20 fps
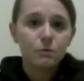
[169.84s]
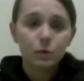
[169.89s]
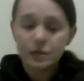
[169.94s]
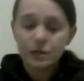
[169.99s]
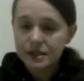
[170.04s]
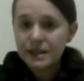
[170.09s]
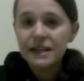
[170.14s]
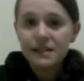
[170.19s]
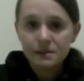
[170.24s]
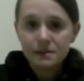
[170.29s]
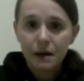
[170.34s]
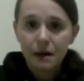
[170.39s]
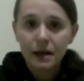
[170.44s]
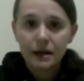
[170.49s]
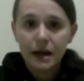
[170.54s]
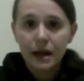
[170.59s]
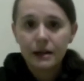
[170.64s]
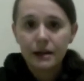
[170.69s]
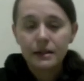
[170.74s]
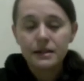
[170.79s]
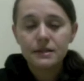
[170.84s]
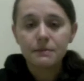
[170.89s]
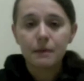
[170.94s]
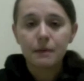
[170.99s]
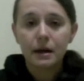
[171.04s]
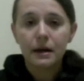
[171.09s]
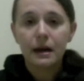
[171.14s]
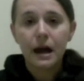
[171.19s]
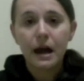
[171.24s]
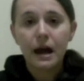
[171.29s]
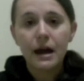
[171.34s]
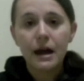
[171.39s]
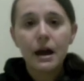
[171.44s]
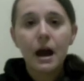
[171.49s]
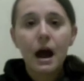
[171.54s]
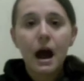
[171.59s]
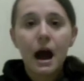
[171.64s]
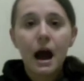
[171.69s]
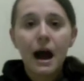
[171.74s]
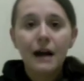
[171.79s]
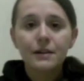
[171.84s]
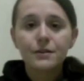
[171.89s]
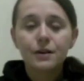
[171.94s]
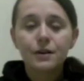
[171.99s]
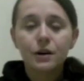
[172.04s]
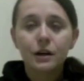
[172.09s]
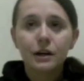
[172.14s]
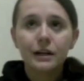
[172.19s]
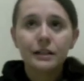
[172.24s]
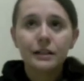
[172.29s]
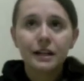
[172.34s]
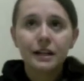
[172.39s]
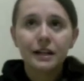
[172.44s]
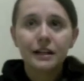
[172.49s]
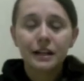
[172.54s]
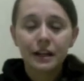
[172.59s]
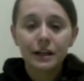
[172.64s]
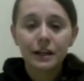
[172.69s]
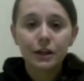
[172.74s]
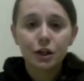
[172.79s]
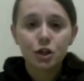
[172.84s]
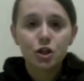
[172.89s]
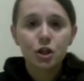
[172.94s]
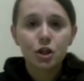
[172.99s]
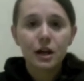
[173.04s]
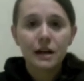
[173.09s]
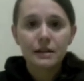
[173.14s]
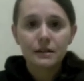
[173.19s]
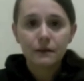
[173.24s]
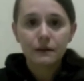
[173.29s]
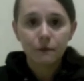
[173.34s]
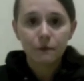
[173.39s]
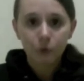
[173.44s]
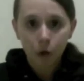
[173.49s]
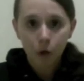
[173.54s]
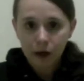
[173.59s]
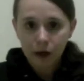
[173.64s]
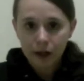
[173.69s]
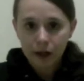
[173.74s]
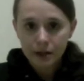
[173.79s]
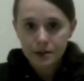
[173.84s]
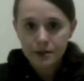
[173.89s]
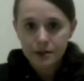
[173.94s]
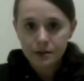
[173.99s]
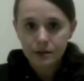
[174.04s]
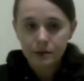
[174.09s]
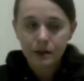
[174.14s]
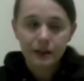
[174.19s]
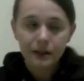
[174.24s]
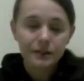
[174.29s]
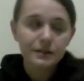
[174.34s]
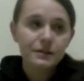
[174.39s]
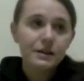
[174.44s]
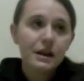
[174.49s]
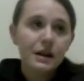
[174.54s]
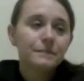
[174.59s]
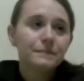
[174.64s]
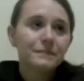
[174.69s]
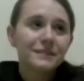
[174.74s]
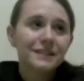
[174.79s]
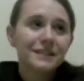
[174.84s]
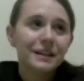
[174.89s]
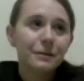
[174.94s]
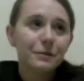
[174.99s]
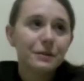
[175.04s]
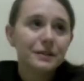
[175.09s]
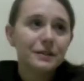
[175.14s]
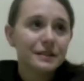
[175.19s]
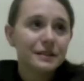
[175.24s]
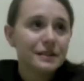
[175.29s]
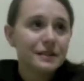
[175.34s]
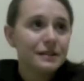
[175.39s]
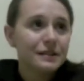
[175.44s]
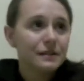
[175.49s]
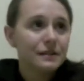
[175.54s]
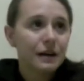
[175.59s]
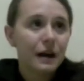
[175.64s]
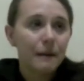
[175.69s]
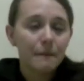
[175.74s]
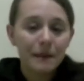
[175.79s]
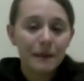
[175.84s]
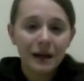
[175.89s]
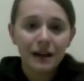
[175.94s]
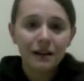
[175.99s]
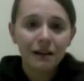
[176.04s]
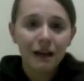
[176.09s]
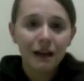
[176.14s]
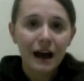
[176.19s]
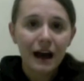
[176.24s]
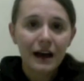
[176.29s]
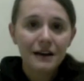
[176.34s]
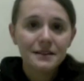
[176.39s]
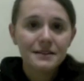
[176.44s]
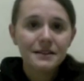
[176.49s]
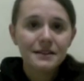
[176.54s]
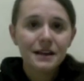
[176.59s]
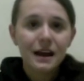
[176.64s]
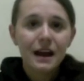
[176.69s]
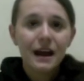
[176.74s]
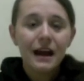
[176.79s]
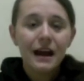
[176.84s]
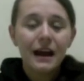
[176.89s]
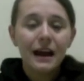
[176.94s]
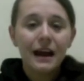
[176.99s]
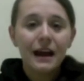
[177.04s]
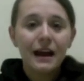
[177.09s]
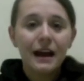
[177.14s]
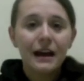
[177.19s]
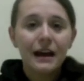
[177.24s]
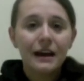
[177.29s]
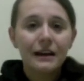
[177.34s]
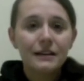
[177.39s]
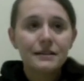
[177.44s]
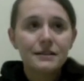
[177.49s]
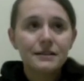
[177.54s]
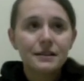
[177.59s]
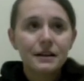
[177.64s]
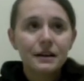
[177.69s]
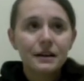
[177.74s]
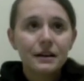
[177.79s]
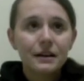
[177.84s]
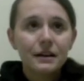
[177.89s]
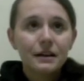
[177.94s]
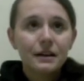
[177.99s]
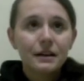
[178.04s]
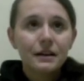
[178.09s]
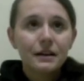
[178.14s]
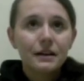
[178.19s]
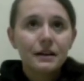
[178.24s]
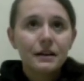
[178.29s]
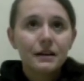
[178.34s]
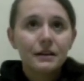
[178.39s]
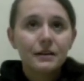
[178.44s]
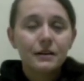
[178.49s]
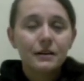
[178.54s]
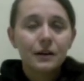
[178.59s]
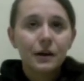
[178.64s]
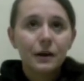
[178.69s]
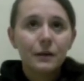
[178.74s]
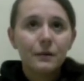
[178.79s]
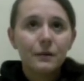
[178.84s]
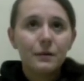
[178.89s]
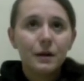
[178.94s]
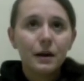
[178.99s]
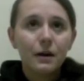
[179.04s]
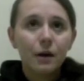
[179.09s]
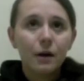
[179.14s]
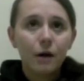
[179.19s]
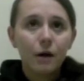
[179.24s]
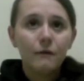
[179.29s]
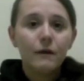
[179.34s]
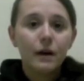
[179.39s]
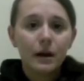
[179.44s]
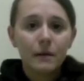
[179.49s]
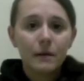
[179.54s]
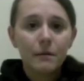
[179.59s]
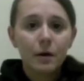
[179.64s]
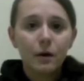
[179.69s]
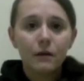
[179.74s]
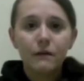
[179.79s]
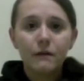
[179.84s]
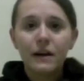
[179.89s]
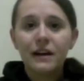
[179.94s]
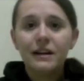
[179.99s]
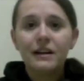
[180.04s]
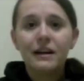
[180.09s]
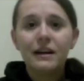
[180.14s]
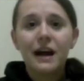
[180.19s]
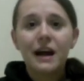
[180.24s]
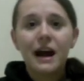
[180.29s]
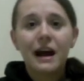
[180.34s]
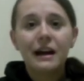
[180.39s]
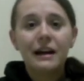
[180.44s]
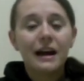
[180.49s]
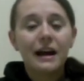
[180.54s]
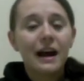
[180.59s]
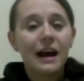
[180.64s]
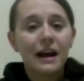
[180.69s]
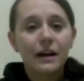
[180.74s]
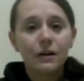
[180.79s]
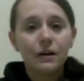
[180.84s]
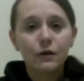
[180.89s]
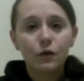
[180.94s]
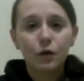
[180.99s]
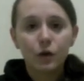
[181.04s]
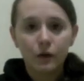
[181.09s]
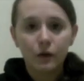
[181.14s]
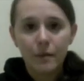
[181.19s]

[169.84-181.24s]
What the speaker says: this Monday. This Monday I taught an English class of 40 students. It was a big class, and they're not very motivated, and it had a handful of